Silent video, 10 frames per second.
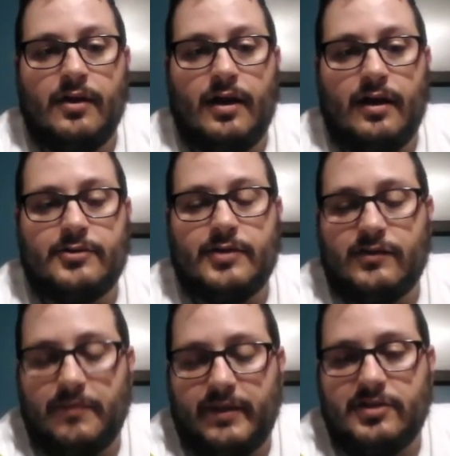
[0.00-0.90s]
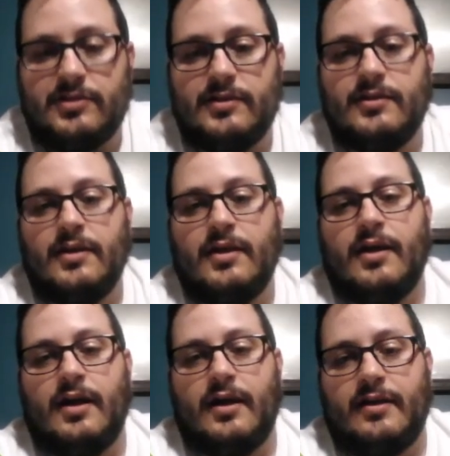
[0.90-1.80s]
Transformation
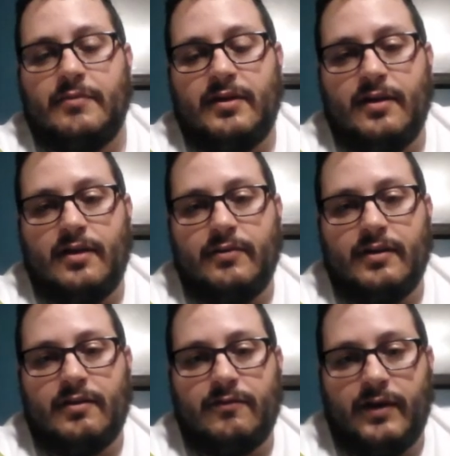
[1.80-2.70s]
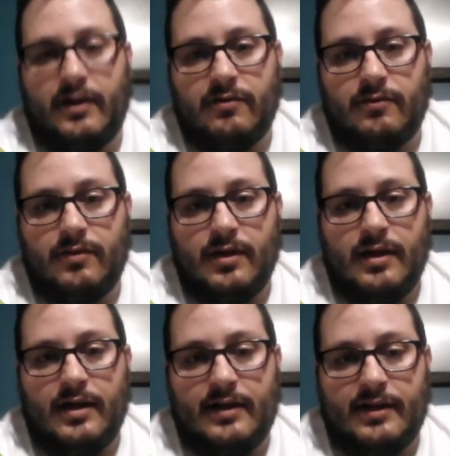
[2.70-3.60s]
can be done with
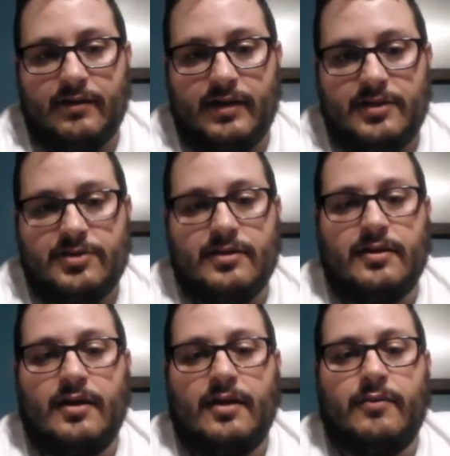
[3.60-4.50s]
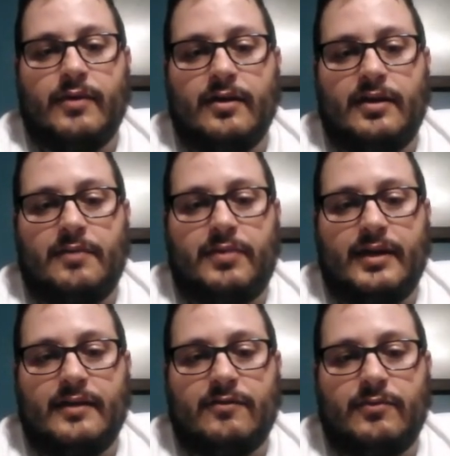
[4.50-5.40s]
phytodegradation, where the
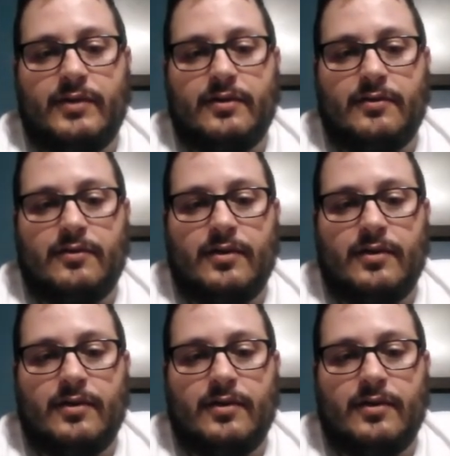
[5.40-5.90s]
plants will